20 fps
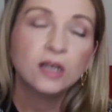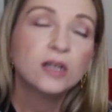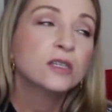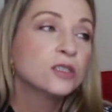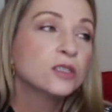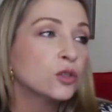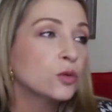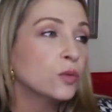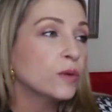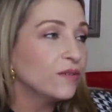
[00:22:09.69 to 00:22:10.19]

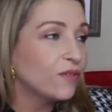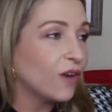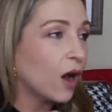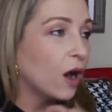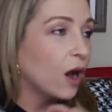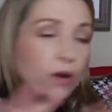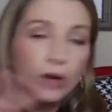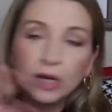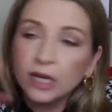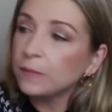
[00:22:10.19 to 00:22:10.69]
So we've
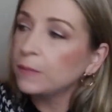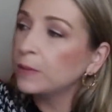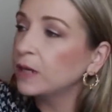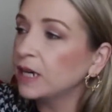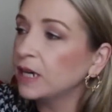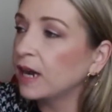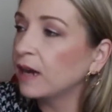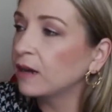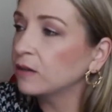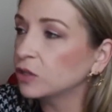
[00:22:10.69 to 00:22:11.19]
already put
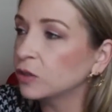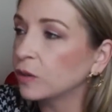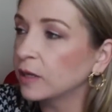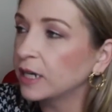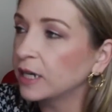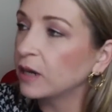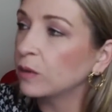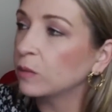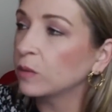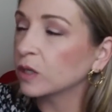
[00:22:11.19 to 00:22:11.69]
it out to our
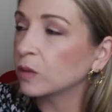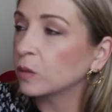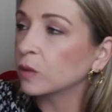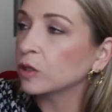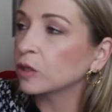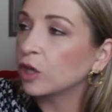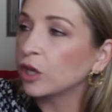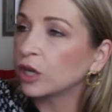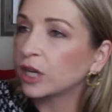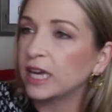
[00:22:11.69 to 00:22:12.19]
network we're
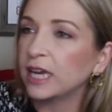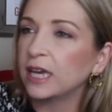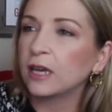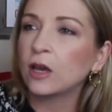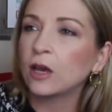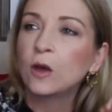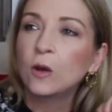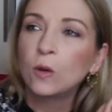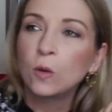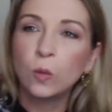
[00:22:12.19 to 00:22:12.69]
looking.